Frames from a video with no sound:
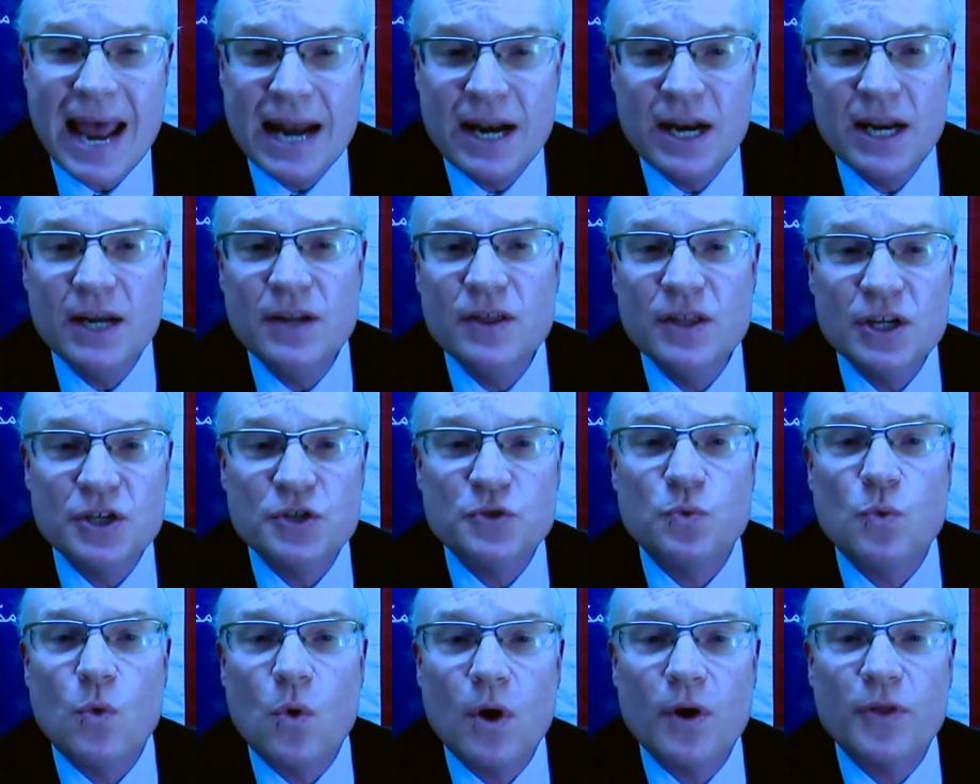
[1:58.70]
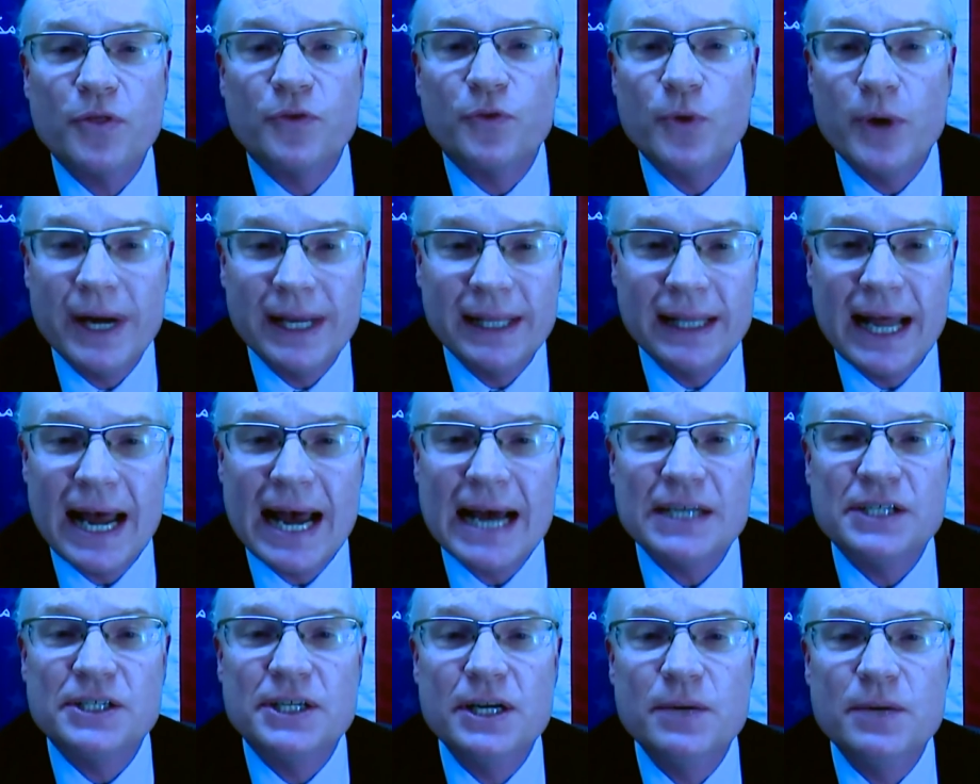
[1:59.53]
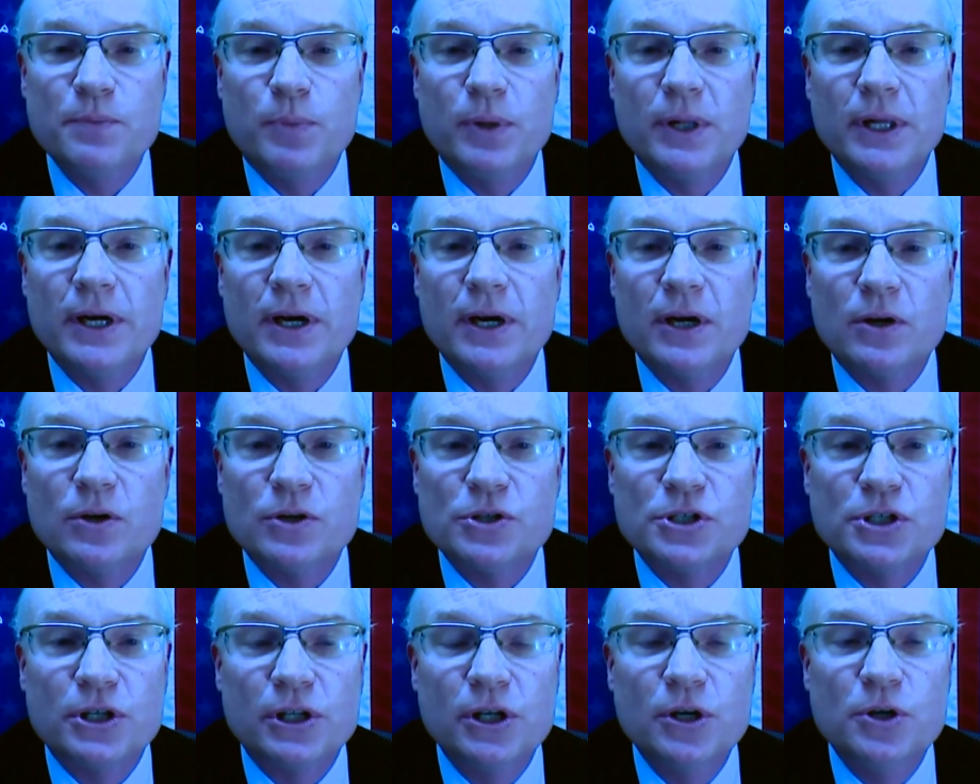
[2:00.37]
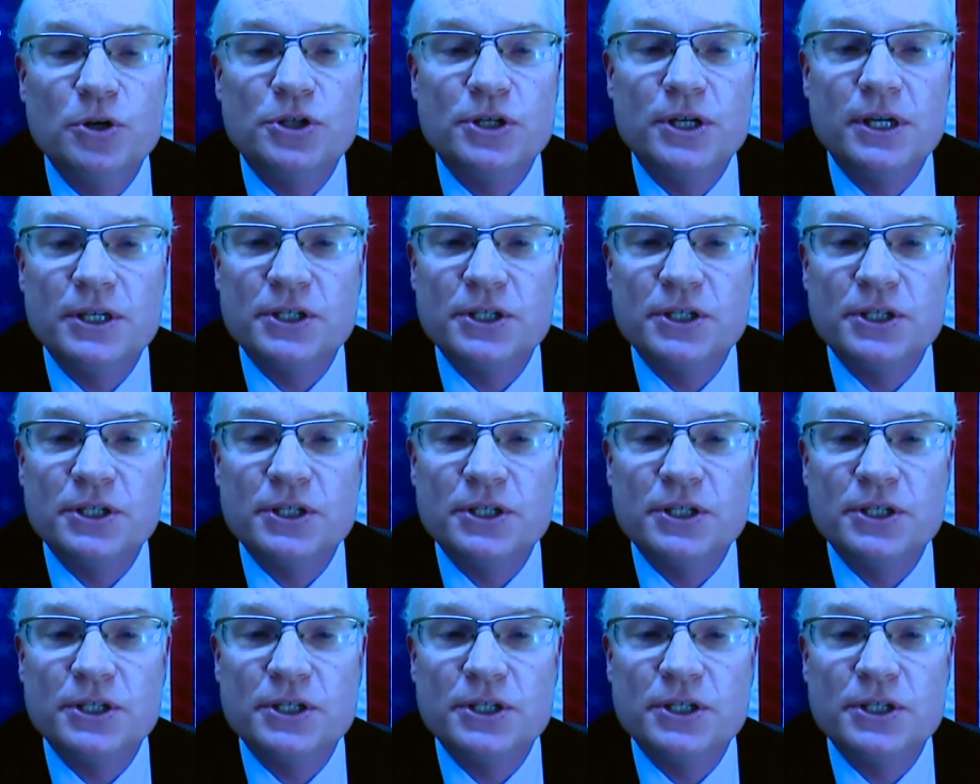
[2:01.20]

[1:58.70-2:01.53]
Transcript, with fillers: ending this war through a lasting political solution